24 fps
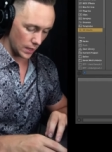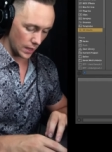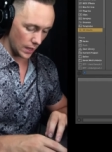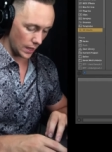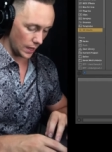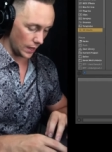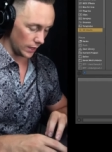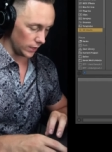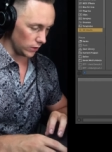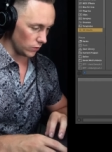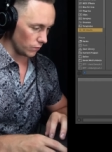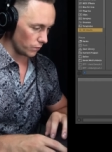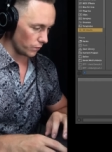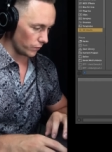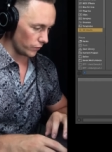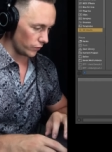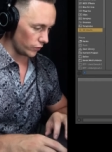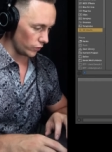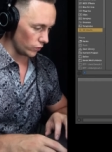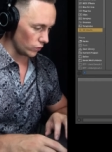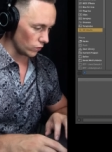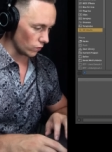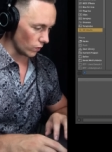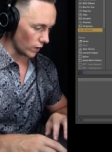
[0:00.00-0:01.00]
You
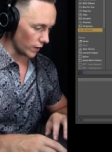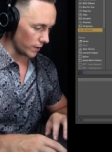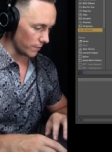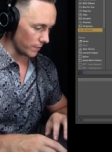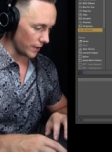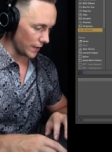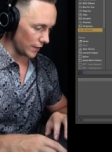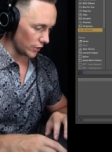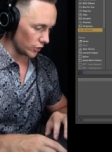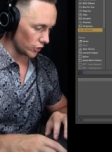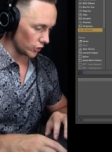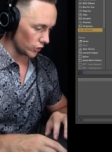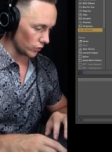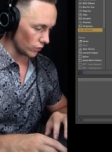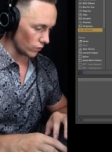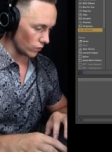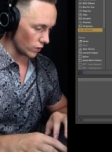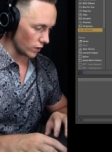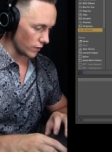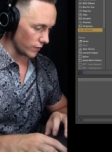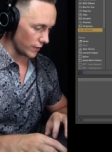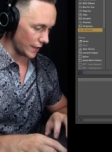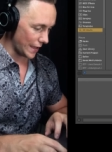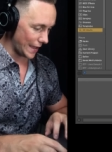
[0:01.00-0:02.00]
do want to make
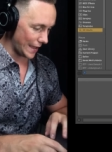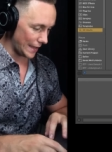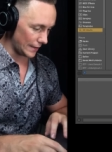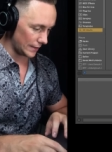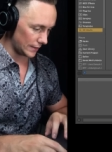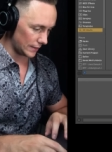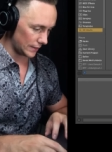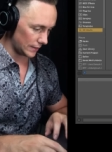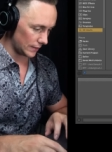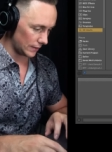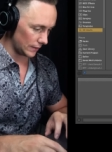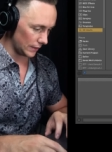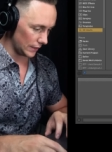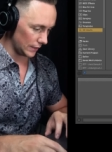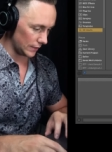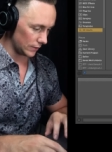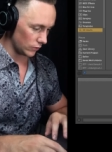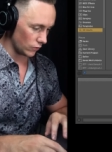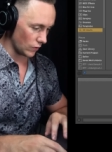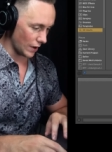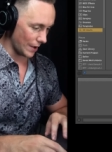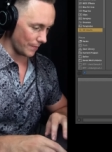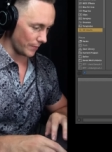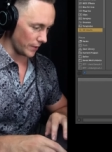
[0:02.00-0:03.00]
sure that, let's
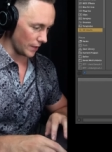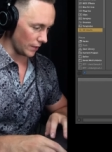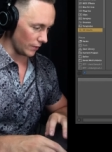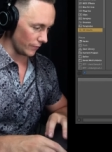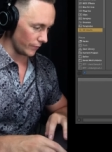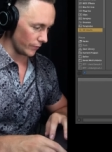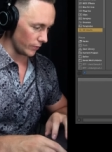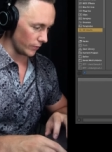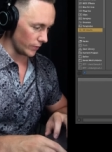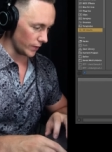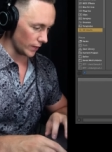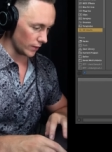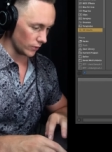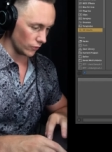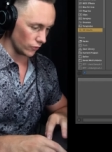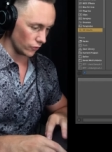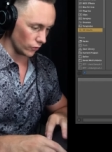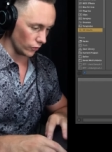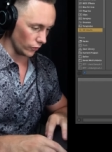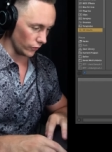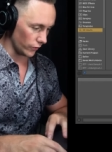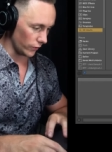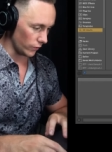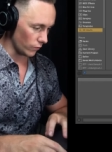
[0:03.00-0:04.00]
grab the LFO that
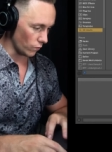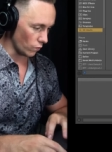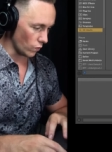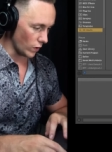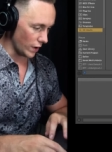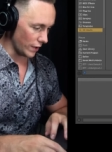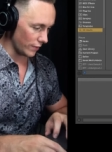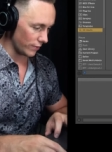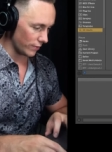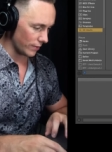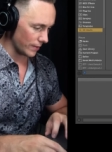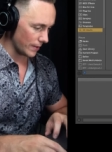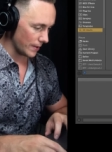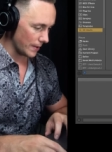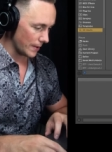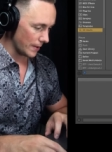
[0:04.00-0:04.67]
controls this width,